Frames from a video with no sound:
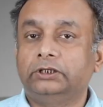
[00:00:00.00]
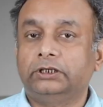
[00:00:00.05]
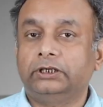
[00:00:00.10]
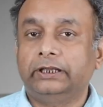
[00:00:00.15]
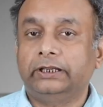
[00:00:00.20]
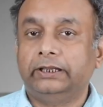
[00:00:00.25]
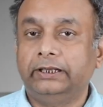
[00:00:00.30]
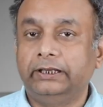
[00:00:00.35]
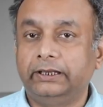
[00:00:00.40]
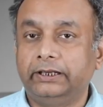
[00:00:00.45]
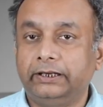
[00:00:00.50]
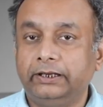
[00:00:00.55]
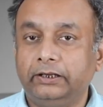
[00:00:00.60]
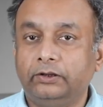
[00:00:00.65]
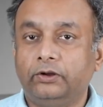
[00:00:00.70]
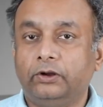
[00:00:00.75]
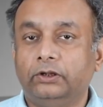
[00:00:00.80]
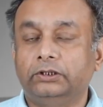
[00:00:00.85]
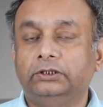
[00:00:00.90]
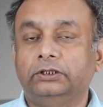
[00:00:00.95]
the hearing
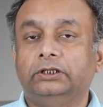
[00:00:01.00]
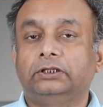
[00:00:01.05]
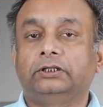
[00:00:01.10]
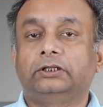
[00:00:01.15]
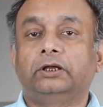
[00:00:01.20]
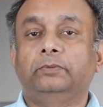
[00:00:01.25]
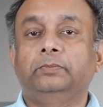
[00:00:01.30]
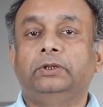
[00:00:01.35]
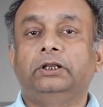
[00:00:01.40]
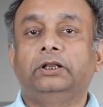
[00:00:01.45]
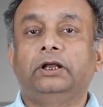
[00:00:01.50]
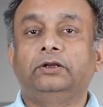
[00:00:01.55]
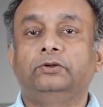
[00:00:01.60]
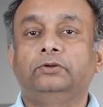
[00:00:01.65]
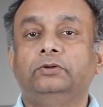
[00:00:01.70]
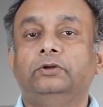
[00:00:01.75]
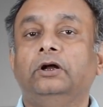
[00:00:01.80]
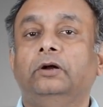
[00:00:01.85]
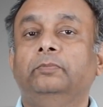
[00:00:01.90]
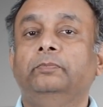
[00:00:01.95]
on the Tamil
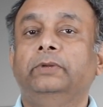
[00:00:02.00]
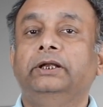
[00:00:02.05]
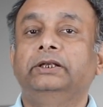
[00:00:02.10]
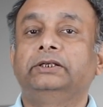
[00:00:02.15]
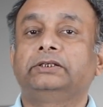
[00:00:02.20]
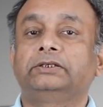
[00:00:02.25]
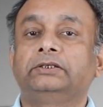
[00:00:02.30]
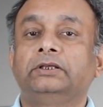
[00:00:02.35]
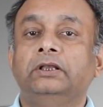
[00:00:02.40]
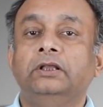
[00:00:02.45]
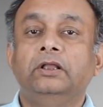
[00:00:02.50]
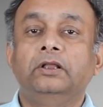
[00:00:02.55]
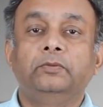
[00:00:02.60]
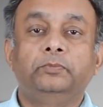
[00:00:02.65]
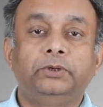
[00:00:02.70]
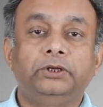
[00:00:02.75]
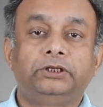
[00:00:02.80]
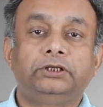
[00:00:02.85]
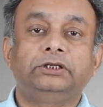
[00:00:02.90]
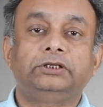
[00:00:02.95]
Nadu government's
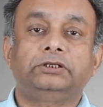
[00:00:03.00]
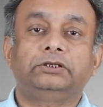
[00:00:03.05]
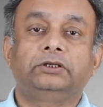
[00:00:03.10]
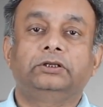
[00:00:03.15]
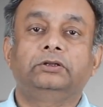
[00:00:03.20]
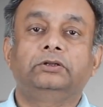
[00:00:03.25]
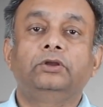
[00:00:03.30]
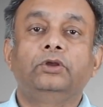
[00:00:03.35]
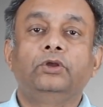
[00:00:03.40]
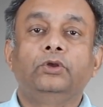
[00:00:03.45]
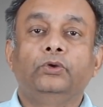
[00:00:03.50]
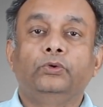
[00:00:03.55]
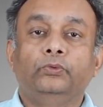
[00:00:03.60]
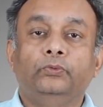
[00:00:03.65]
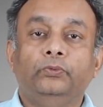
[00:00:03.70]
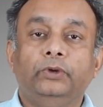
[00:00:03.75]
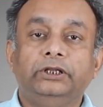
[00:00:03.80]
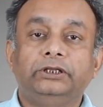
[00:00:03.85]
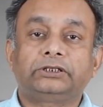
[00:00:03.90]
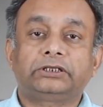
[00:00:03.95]
petition,
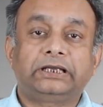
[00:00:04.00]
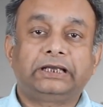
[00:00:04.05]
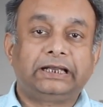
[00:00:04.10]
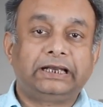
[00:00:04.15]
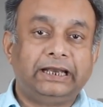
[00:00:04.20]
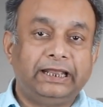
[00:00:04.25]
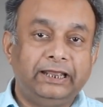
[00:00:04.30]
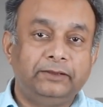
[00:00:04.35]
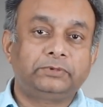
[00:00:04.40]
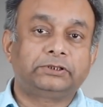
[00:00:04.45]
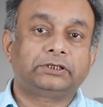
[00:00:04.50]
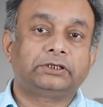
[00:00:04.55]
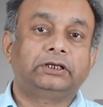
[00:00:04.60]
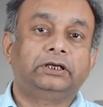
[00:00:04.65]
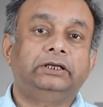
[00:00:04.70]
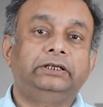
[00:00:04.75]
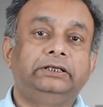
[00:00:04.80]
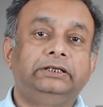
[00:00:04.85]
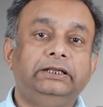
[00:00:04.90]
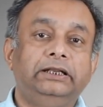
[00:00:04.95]
which claims
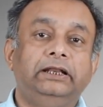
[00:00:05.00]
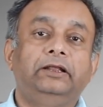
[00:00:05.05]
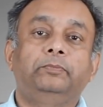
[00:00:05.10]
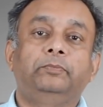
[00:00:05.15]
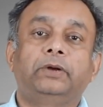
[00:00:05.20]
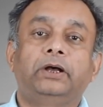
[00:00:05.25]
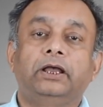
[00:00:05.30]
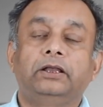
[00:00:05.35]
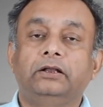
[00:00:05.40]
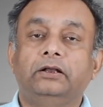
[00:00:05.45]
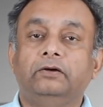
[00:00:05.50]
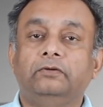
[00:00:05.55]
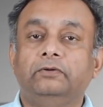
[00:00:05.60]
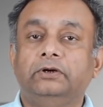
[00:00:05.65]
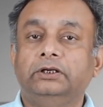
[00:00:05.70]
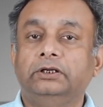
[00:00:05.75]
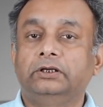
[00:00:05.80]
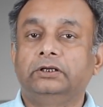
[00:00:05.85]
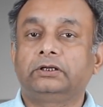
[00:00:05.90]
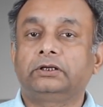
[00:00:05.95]
a delay by
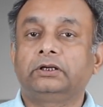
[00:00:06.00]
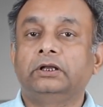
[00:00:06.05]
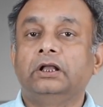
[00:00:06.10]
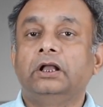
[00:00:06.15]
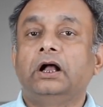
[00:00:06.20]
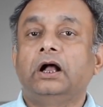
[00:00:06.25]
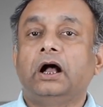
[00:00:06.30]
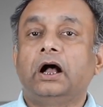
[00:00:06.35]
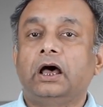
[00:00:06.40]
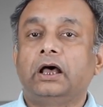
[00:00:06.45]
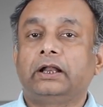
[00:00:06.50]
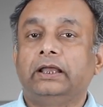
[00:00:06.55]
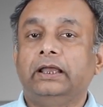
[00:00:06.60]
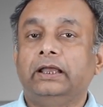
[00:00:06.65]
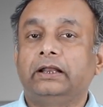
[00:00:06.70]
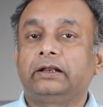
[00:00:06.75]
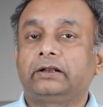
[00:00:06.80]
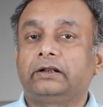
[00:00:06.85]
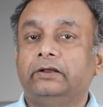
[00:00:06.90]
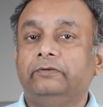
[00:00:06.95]
Governor
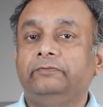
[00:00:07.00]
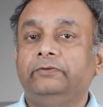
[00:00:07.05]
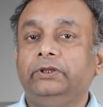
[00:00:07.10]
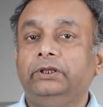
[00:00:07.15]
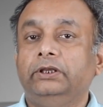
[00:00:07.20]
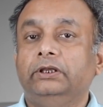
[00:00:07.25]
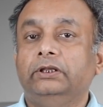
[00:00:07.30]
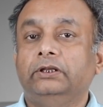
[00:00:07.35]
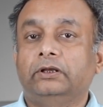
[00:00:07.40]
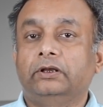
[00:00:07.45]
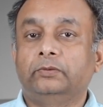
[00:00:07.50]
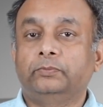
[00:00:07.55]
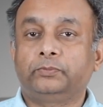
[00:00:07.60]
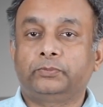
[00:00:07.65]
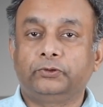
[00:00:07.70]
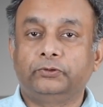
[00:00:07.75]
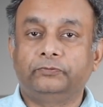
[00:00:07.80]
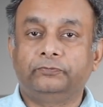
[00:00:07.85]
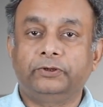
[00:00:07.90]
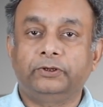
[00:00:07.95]
R.N. Ravi in
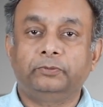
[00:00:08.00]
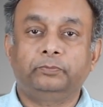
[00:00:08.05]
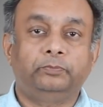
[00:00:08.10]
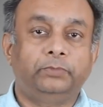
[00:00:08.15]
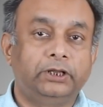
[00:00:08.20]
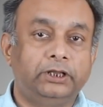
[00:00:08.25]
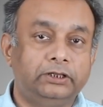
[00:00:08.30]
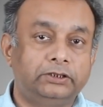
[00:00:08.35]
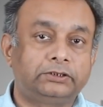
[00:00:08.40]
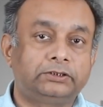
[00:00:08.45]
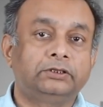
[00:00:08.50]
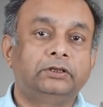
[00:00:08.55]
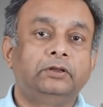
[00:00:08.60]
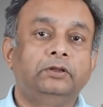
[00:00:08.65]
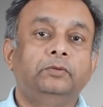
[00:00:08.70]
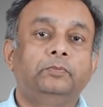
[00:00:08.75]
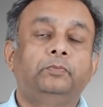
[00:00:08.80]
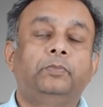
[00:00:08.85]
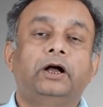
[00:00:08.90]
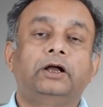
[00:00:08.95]
approving bills
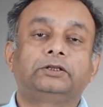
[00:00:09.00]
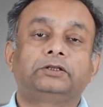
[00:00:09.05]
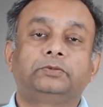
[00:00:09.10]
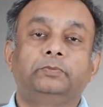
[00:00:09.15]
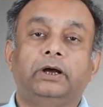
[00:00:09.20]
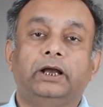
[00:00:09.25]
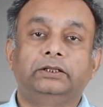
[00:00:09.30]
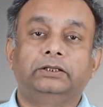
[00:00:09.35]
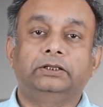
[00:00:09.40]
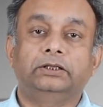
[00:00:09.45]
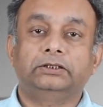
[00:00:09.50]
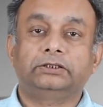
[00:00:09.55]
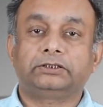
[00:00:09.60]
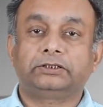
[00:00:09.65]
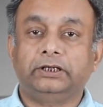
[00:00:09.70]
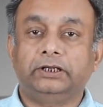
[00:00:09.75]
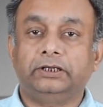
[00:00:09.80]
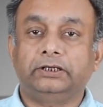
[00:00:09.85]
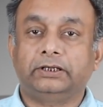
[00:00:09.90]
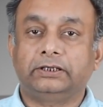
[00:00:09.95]
passed by the
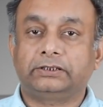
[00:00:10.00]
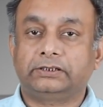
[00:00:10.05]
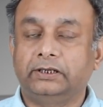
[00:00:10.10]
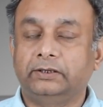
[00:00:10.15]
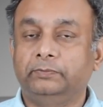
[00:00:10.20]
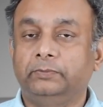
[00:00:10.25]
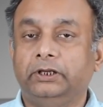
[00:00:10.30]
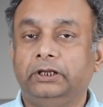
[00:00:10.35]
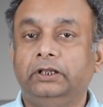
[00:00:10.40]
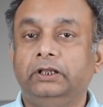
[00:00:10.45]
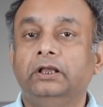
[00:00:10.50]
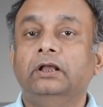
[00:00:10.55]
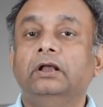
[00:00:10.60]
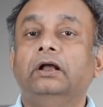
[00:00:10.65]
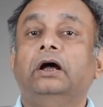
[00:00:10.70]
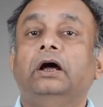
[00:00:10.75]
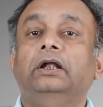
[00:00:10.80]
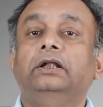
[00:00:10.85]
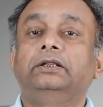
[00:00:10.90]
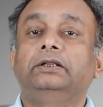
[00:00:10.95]
State Assembly
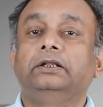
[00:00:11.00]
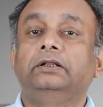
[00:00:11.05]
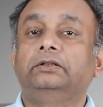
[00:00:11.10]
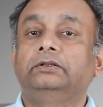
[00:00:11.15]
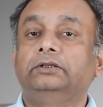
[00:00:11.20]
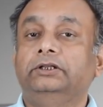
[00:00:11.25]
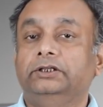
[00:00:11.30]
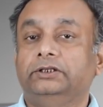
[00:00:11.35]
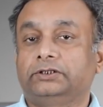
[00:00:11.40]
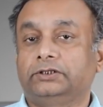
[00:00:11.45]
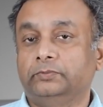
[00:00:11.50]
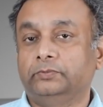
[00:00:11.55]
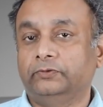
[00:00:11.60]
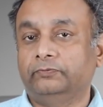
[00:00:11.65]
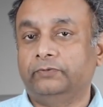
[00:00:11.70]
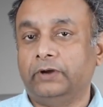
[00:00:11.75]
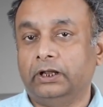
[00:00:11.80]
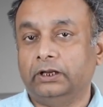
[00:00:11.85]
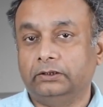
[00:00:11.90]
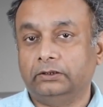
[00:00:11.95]
until December
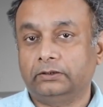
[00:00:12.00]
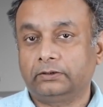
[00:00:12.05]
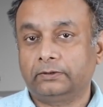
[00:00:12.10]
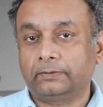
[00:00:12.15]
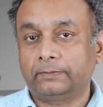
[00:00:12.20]
1.